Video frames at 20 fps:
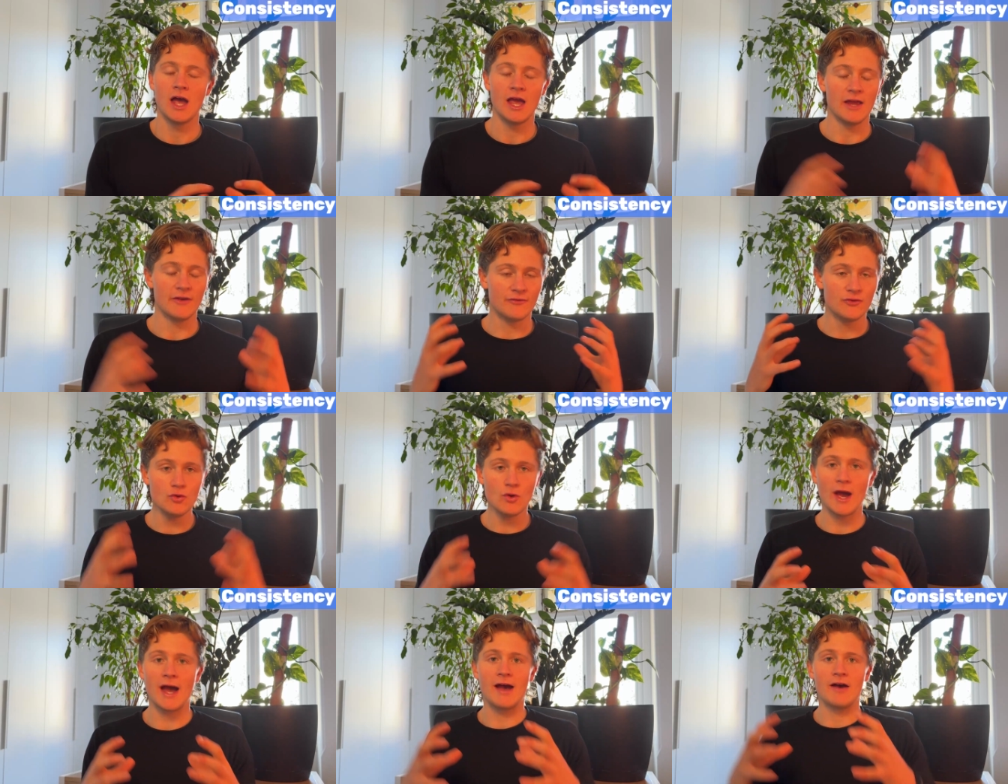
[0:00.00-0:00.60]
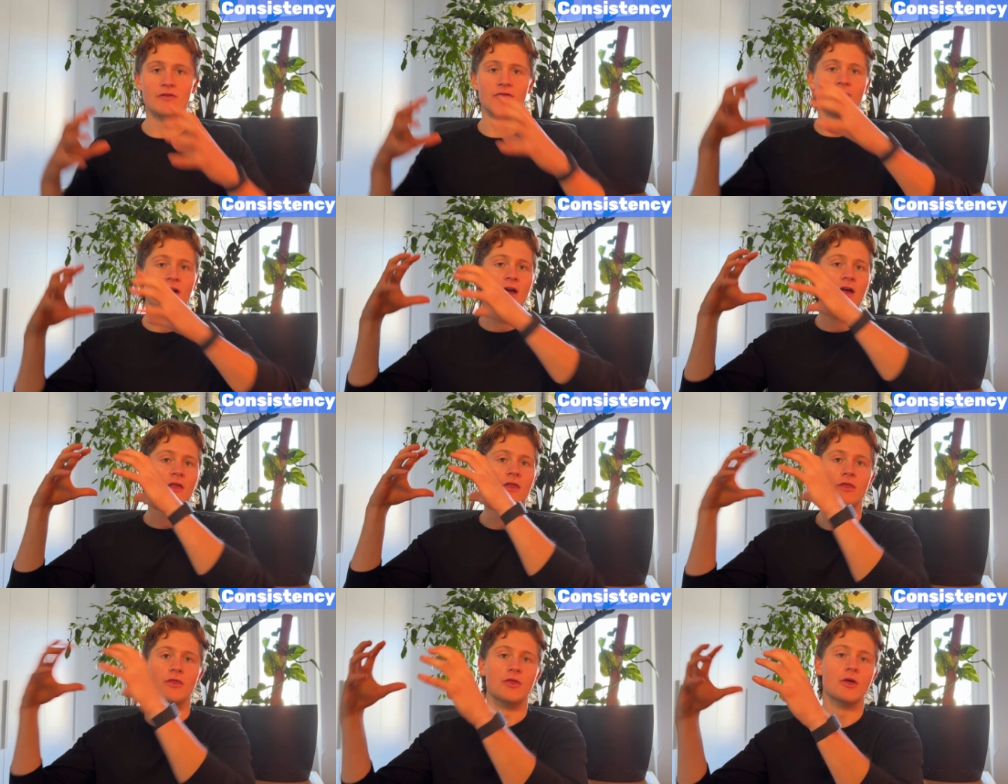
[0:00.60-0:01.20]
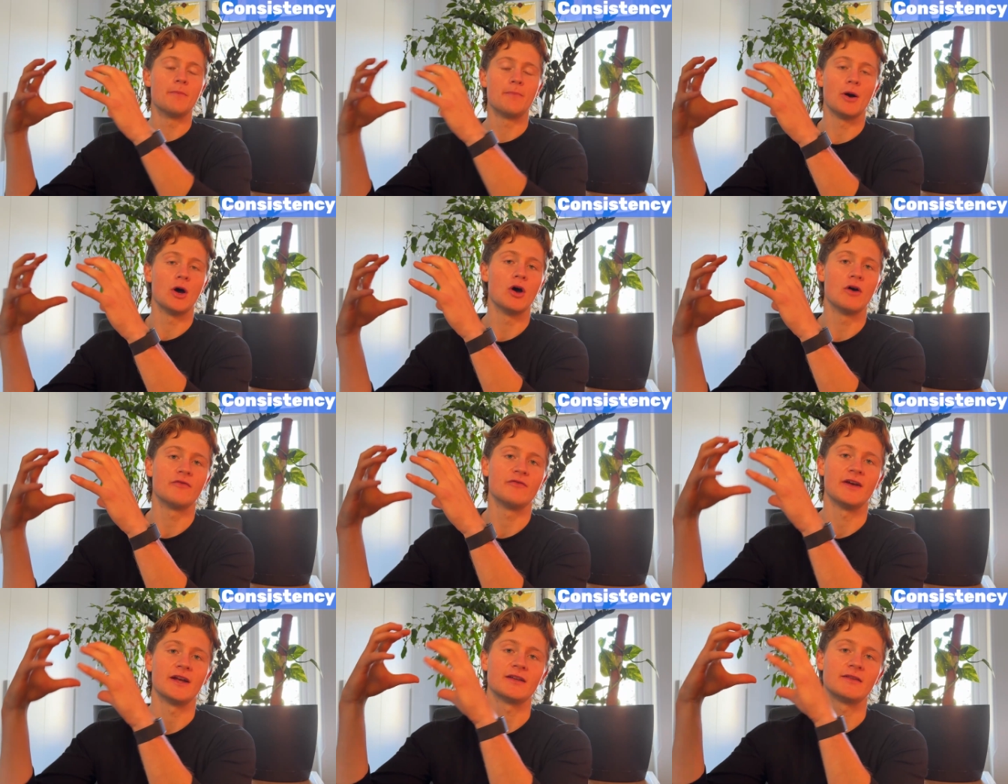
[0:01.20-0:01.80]
If you have the
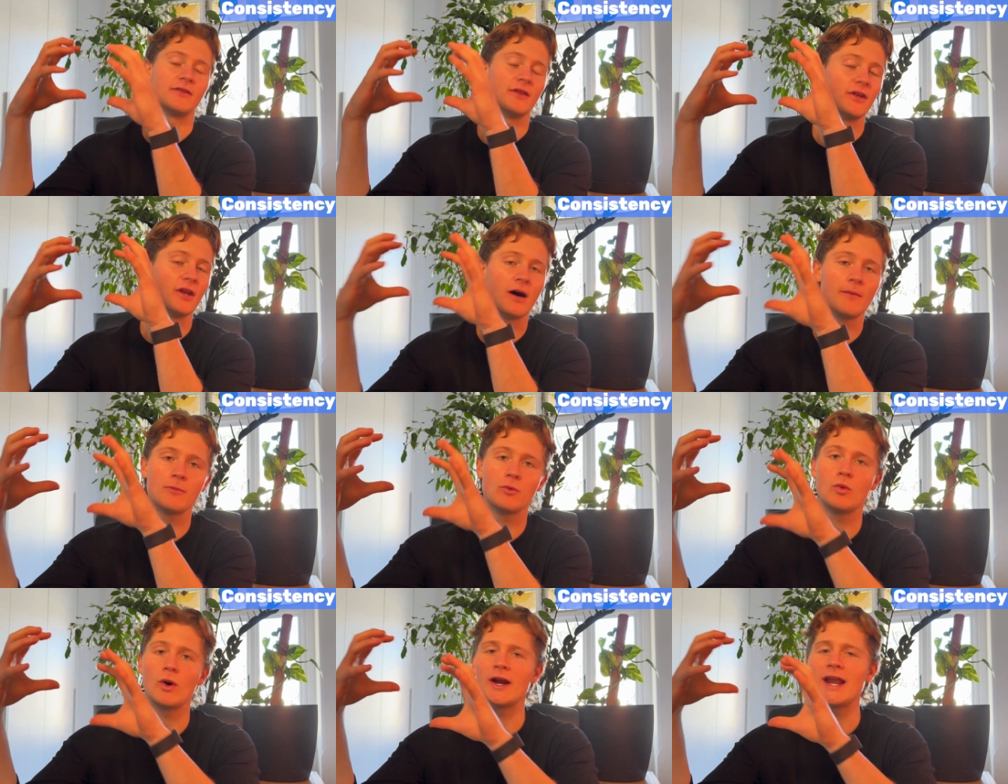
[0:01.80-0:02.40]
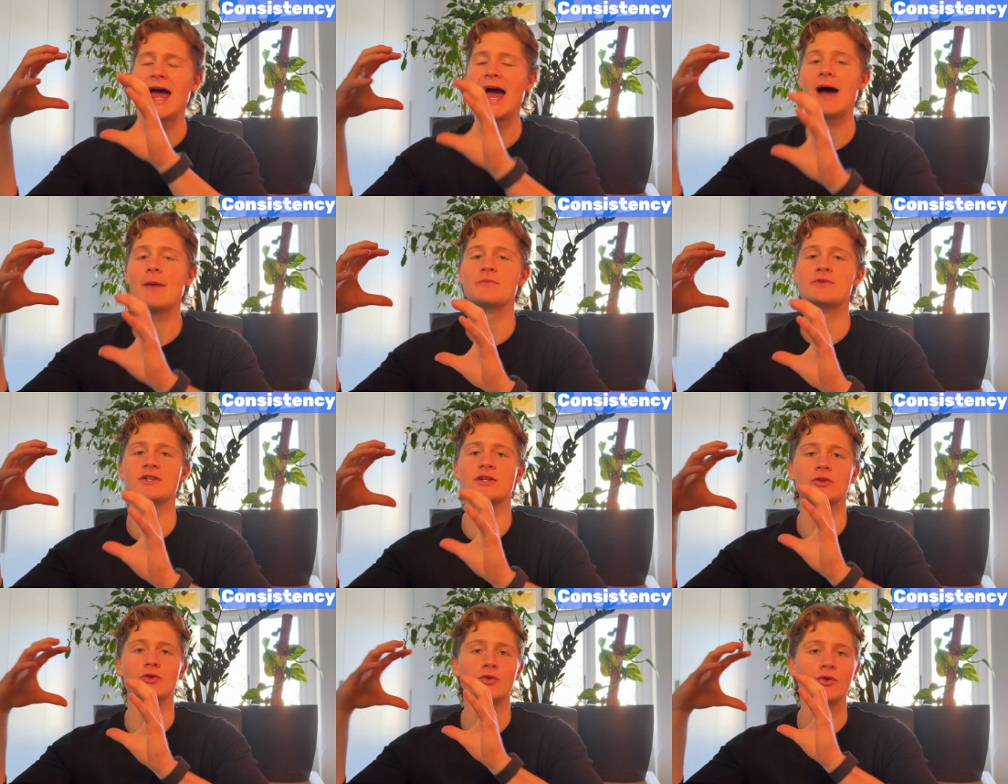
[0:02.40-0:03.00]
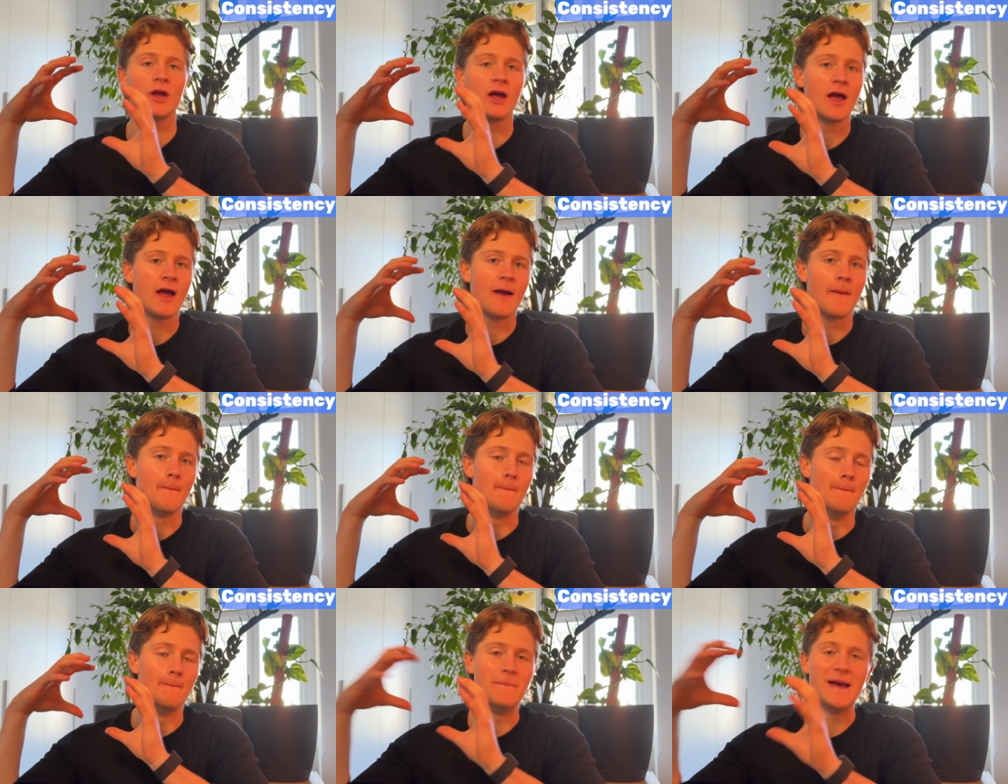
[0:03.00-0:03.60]
perfect, the number one absolute
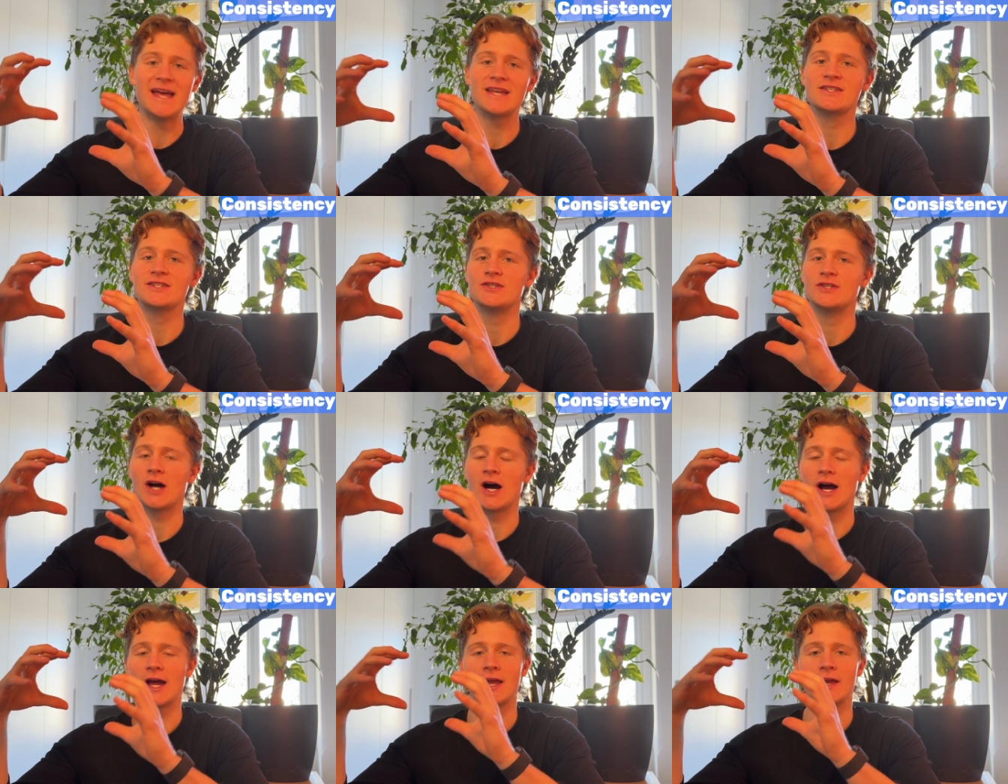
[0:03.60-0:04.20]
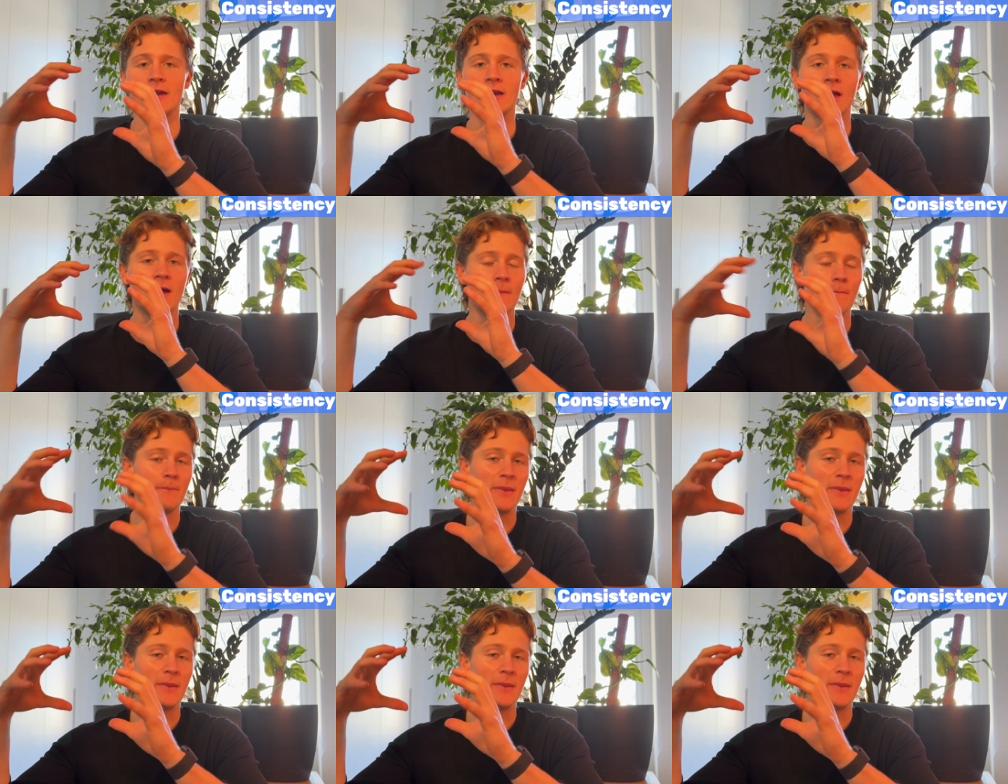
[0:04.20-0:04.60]
best diet,